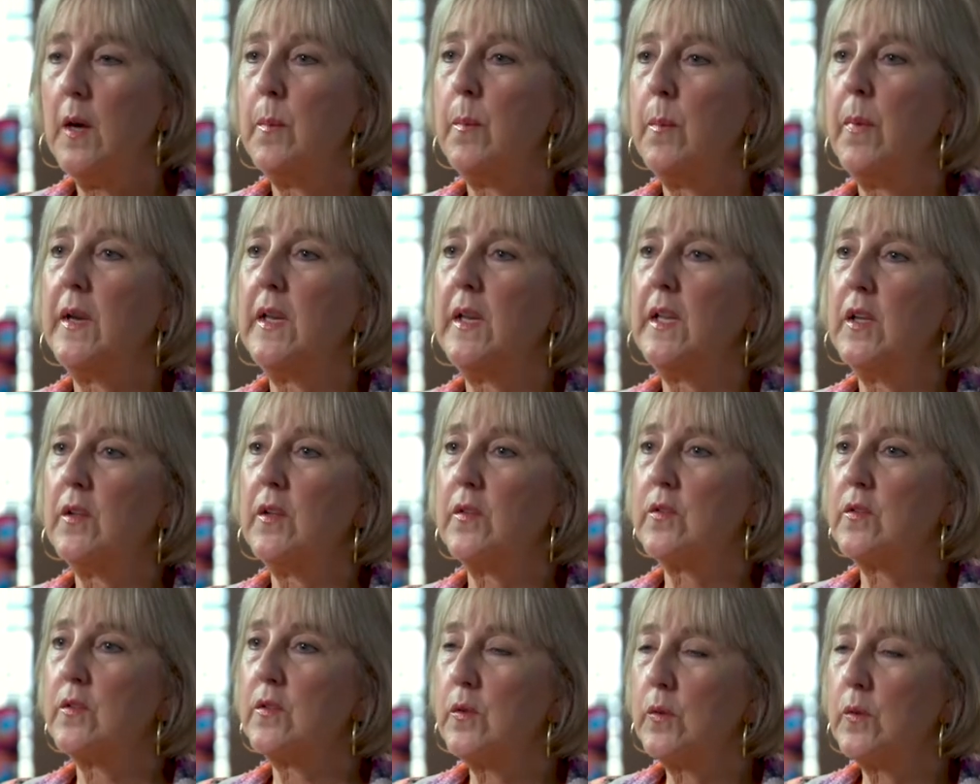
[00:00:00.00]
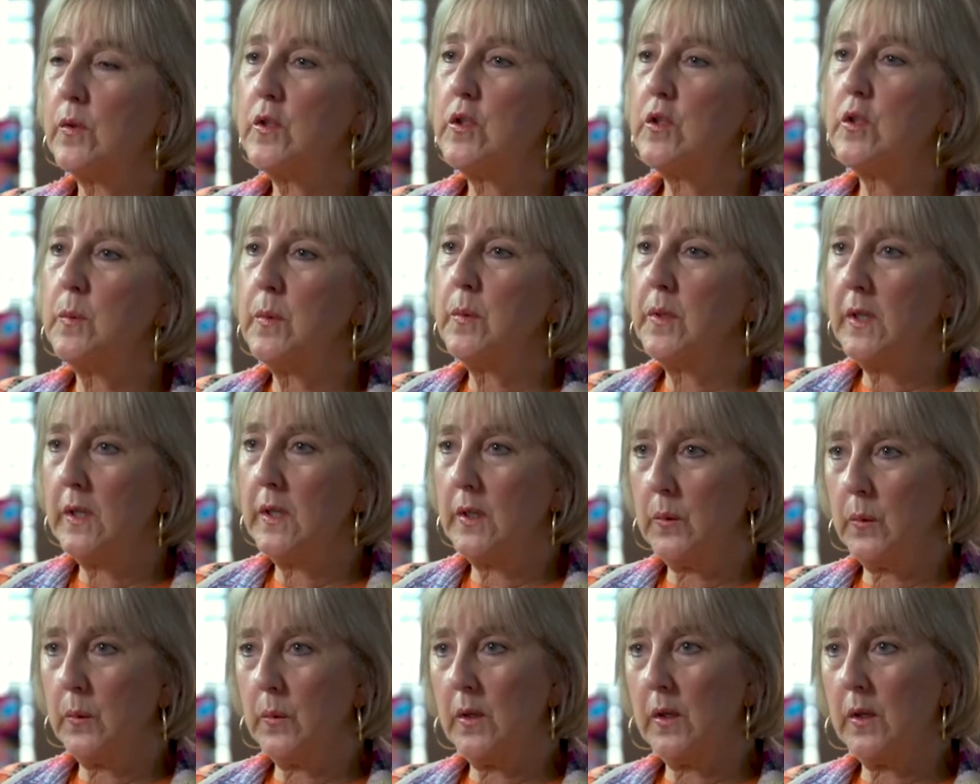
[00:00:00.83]
But as soon as you begin
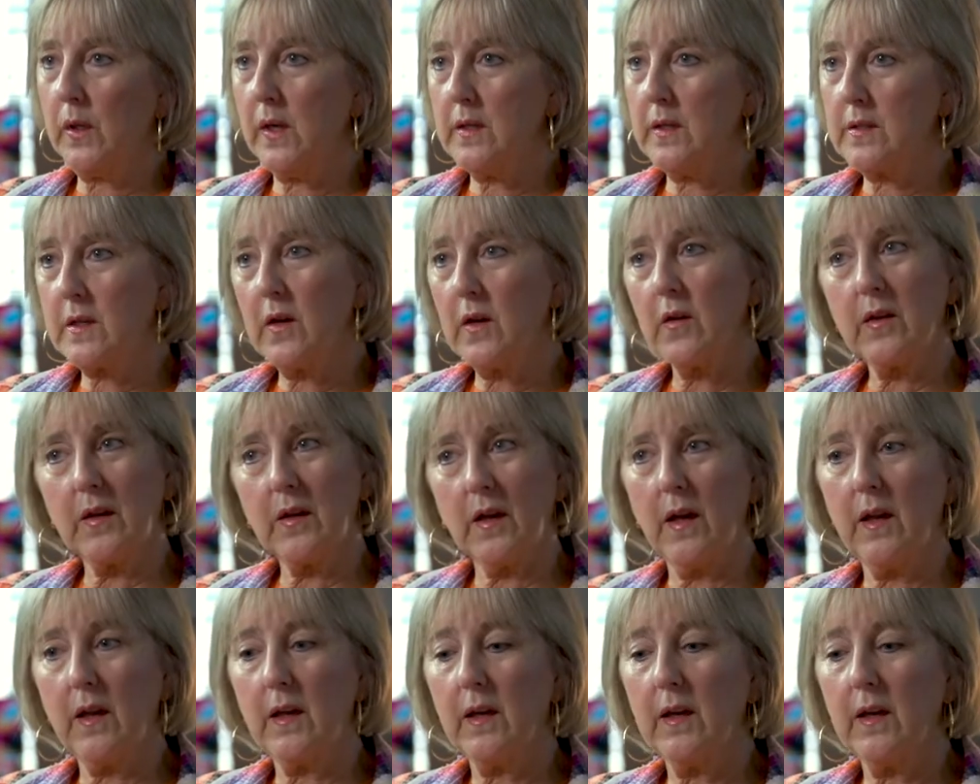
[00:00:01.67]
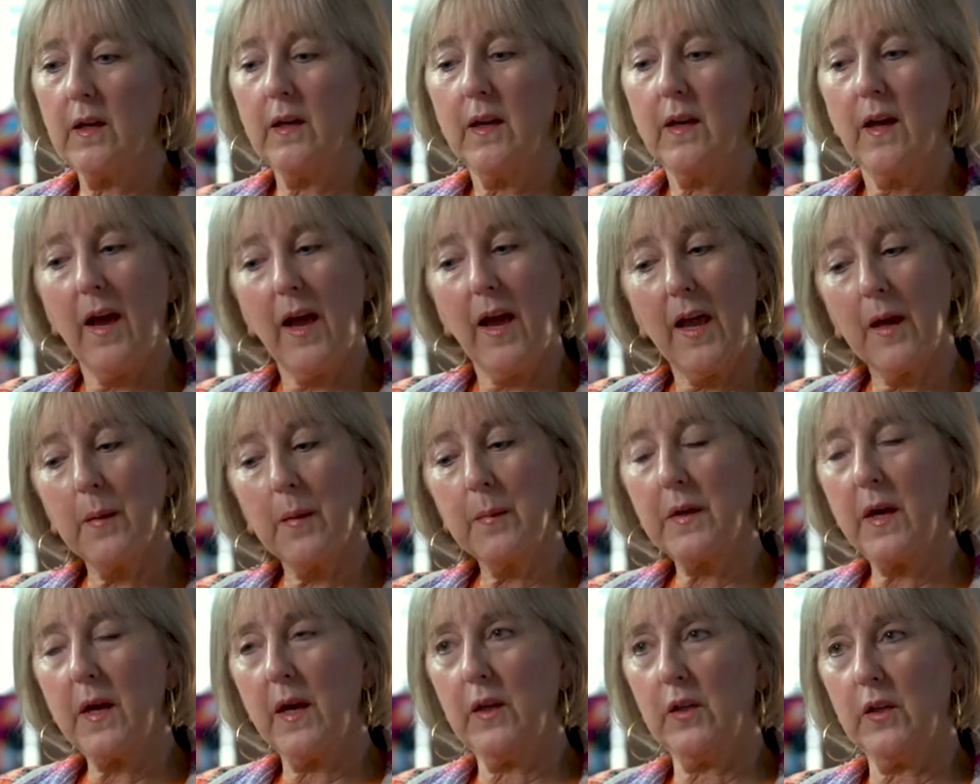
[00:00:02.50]
to realize, okay, I am
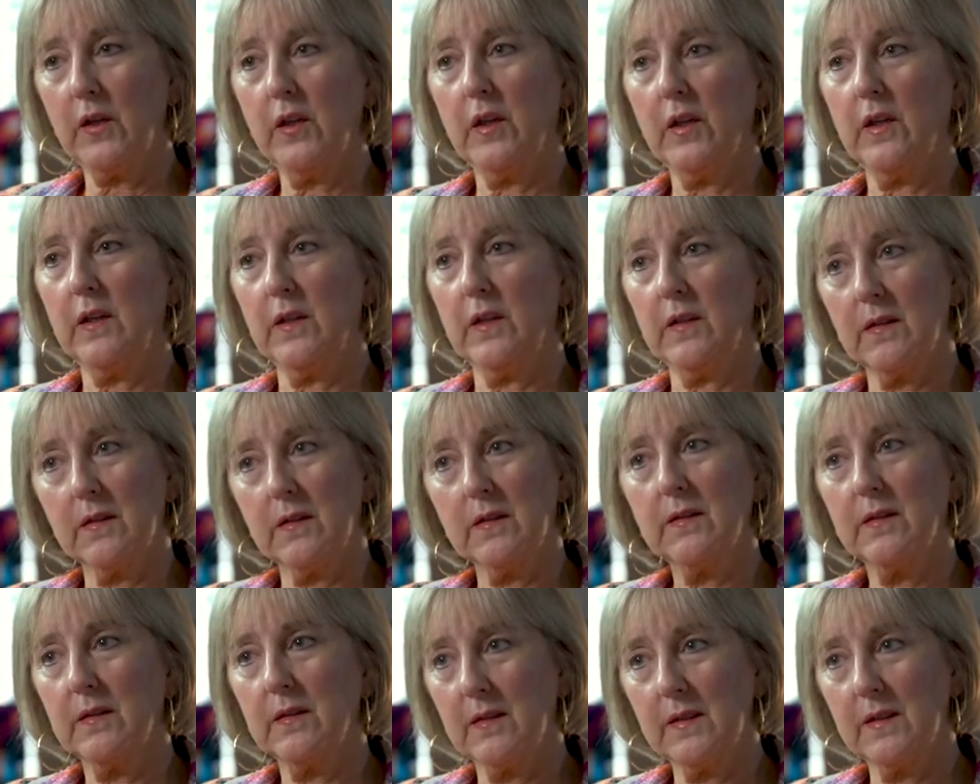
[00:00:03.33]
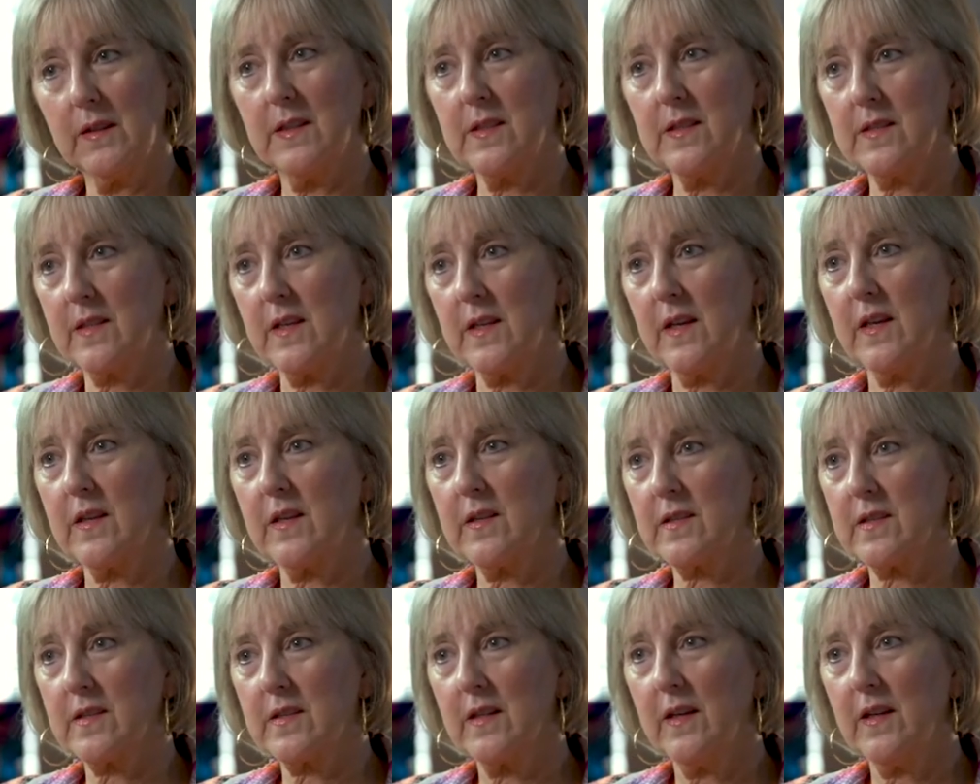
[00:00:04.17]
kind of good at these
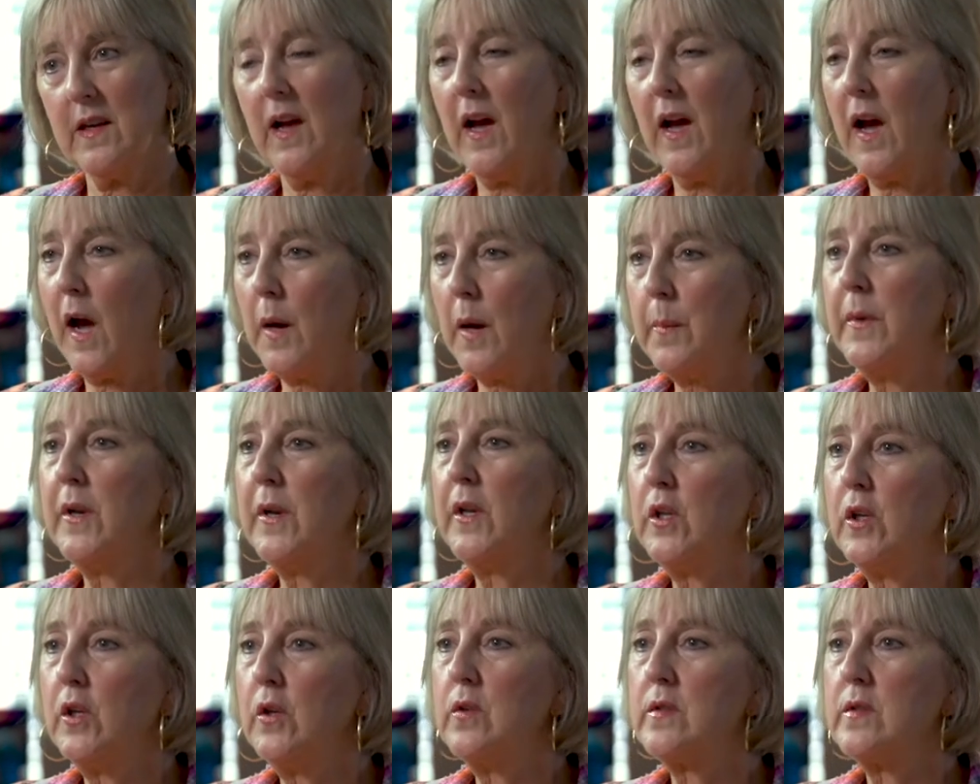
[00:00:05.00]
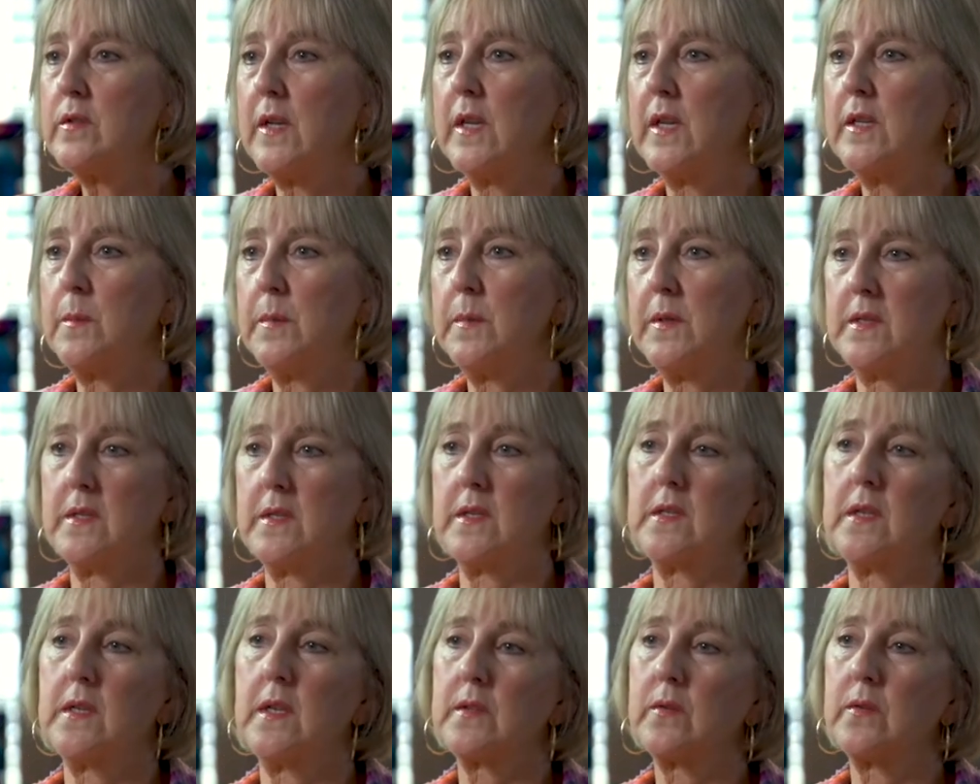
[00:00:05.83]
things I'm going to use that to be
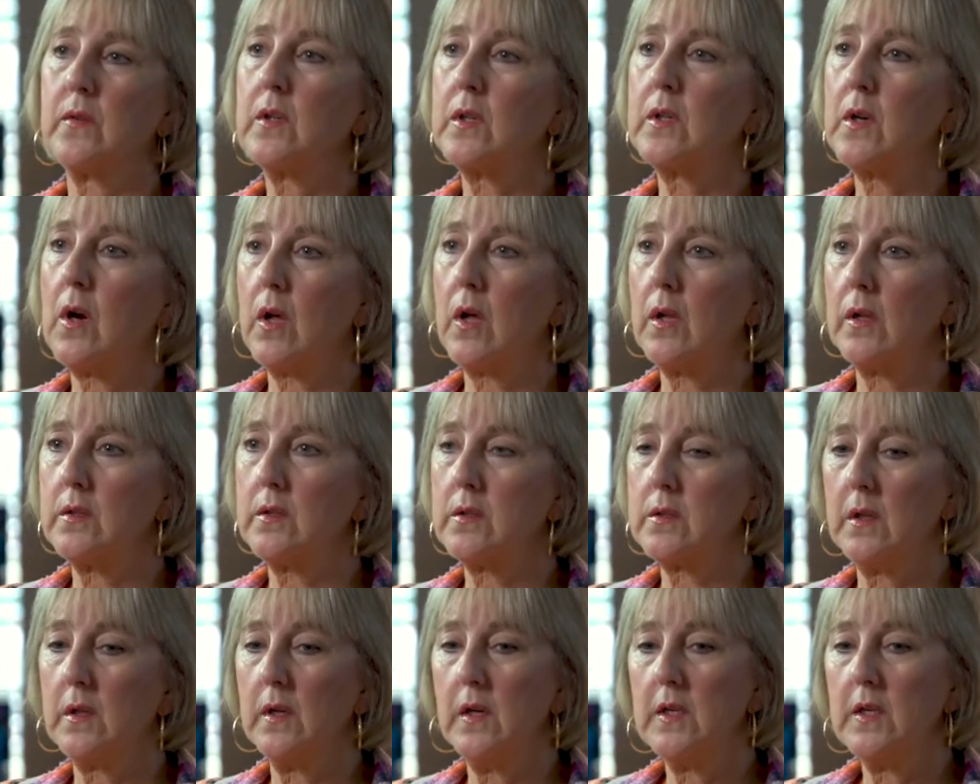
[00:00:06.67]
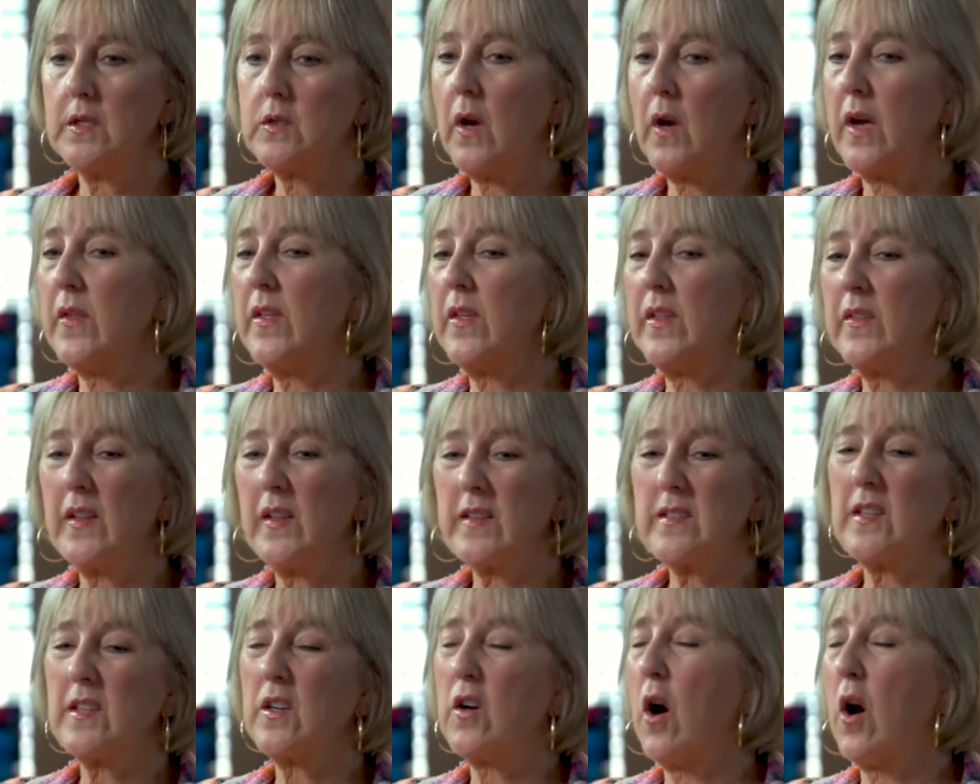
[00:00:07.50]
successful at college. Right. So I think
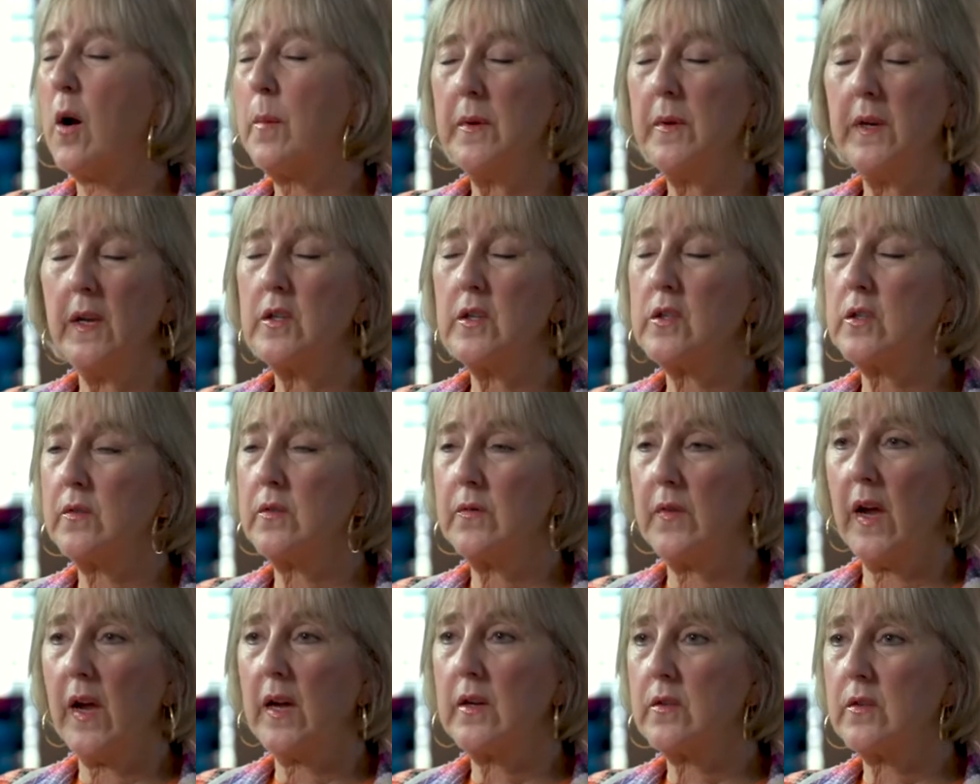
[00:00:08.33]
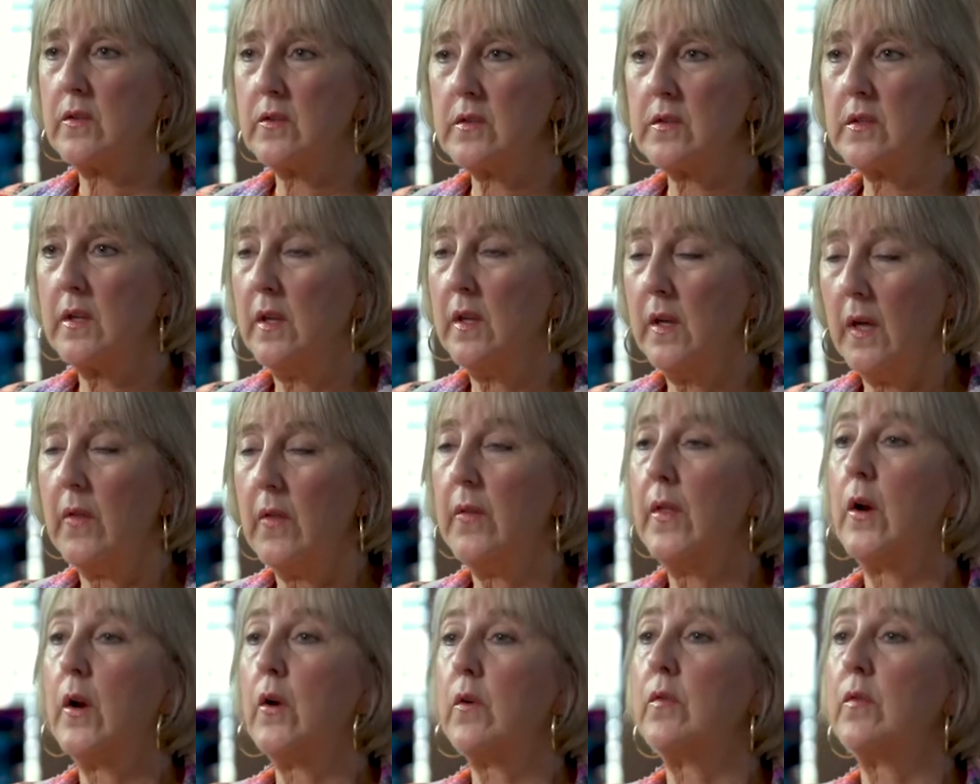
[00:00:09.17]
that's a combination of factors
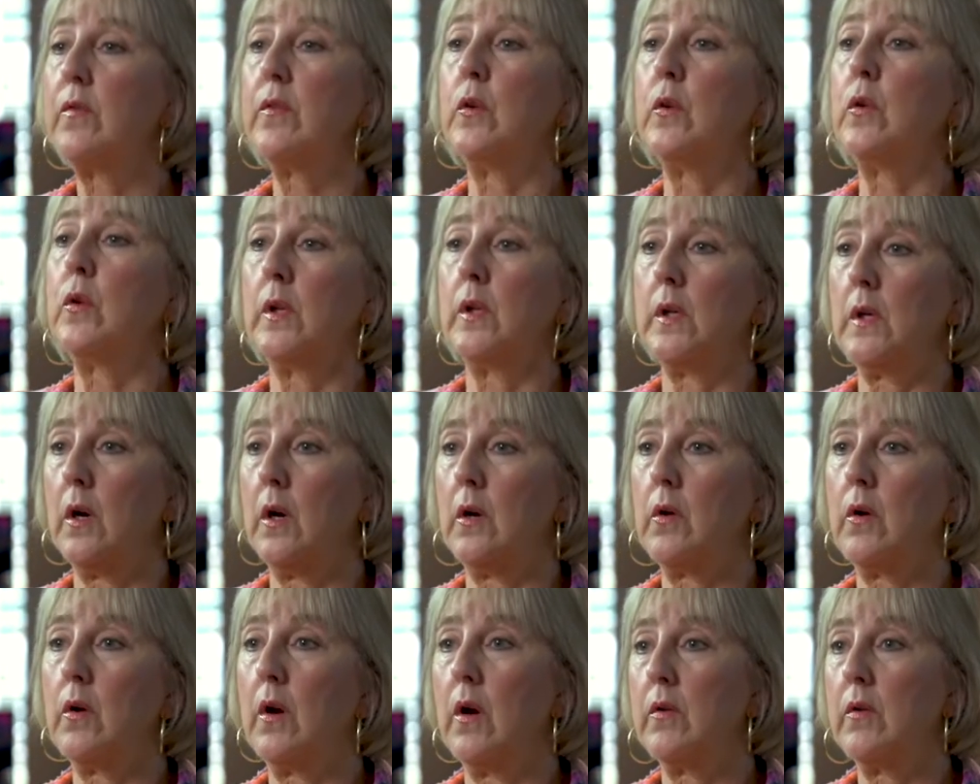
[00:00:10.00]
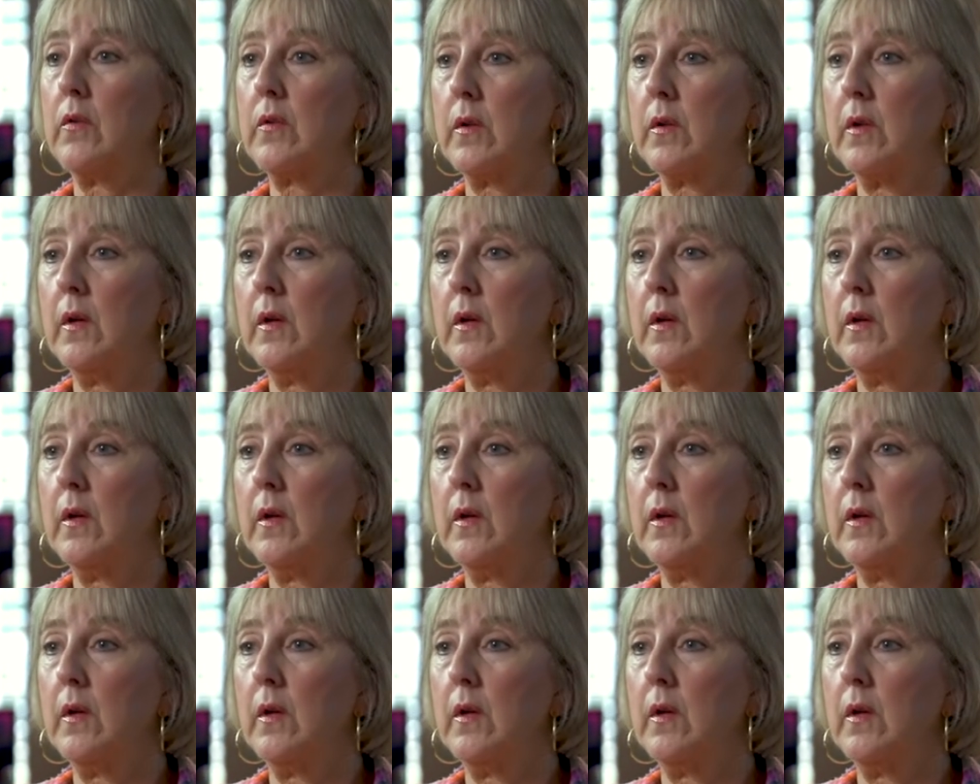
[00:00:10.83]
that are fueling our growth.